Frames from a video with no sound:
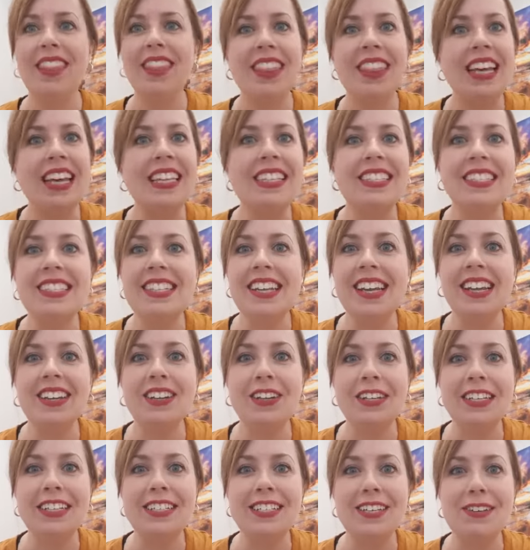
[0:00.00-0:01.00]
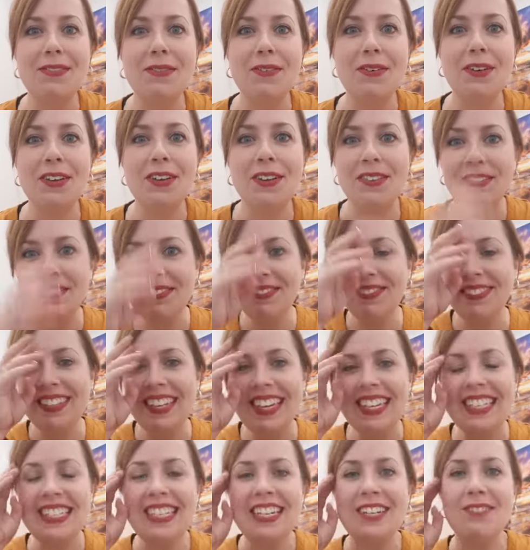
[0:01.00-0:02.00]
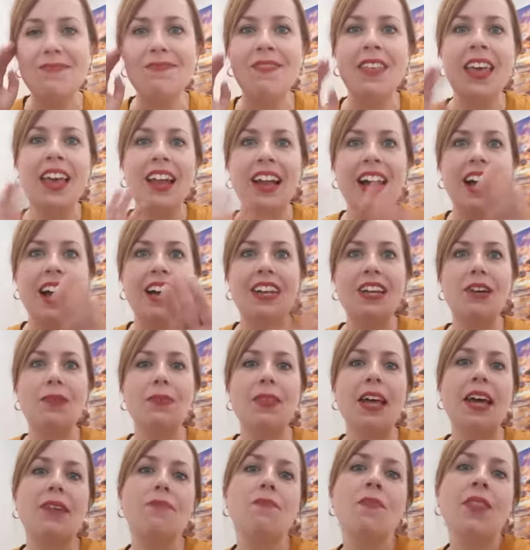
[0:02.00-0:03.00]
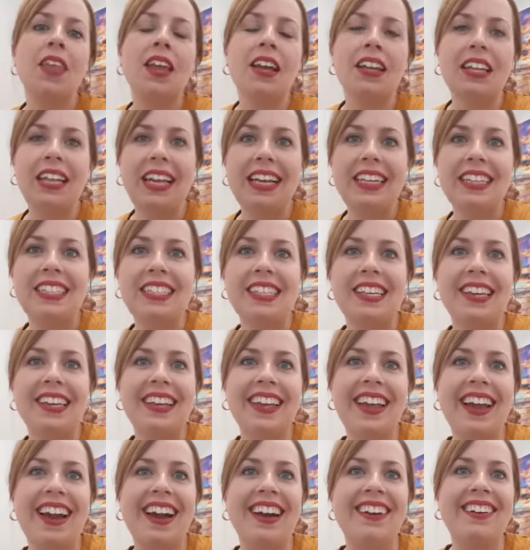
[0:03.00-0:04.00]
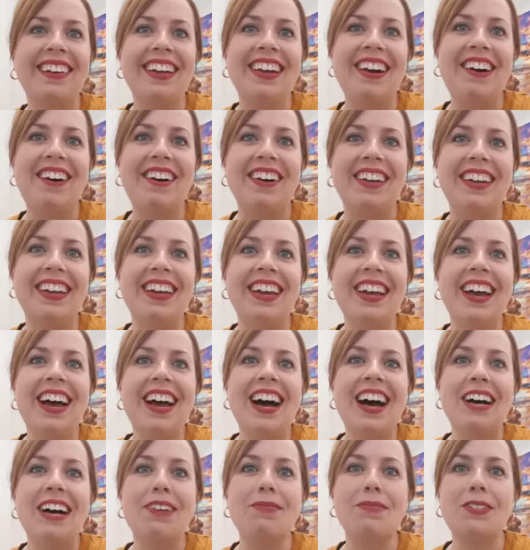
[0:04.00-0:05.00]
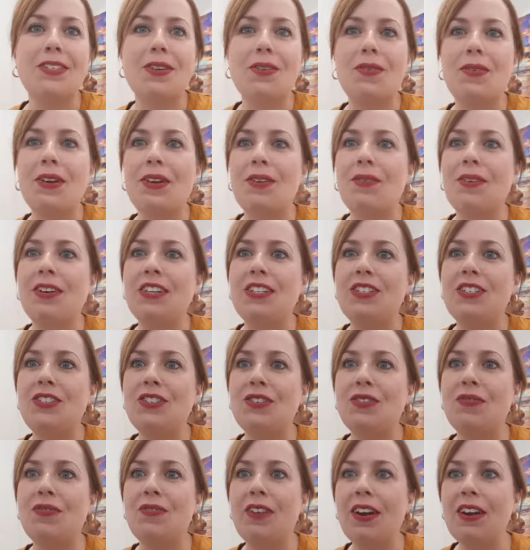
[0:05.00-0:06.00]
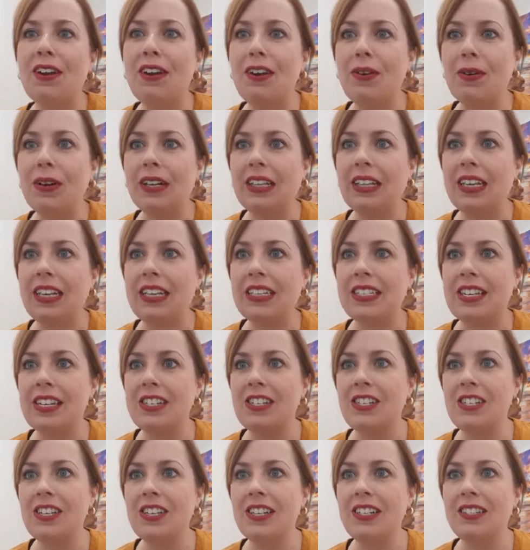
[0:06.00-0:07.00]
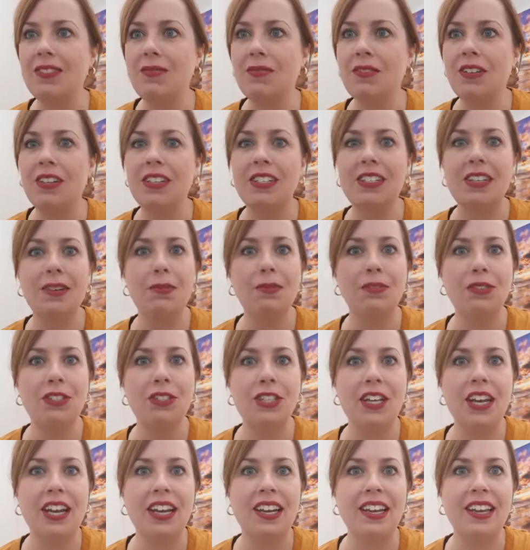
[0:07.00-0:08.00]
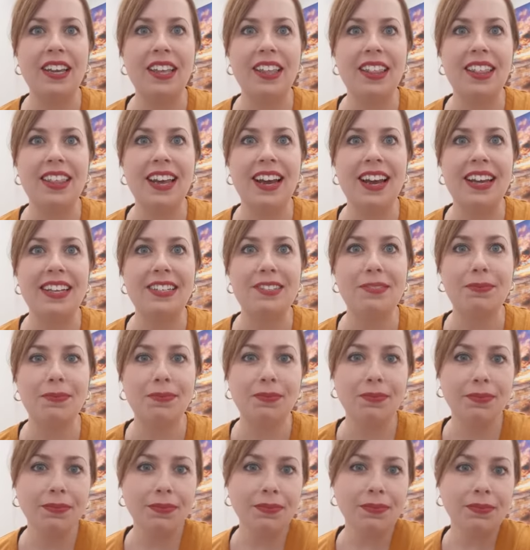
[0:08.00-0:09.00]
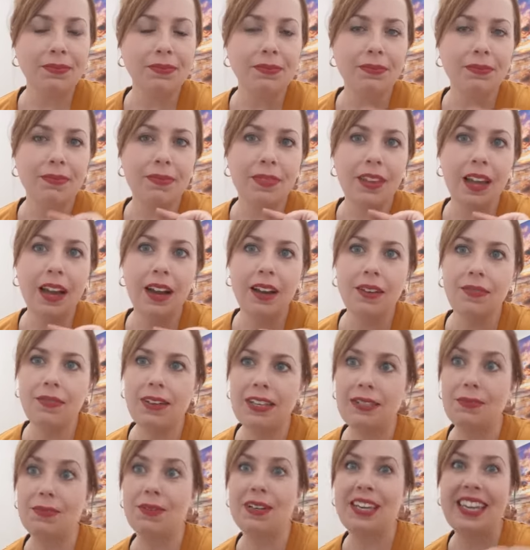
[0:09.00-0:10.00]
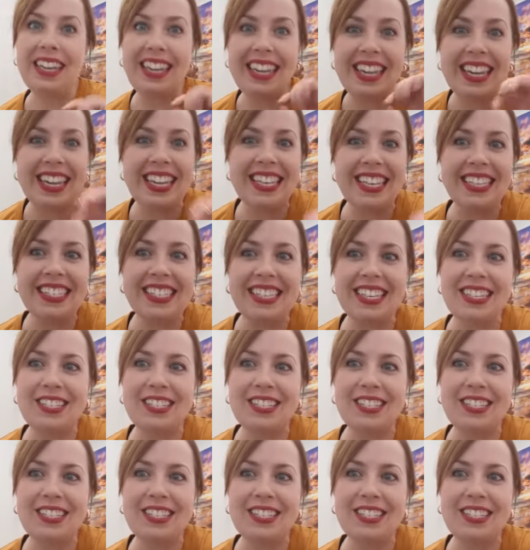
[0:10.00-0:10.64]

That's technology for you, isn't it? Can't help that. Let's carry on. Um, so, what I want to do very quickly is I just want to double check that uh, Facebook is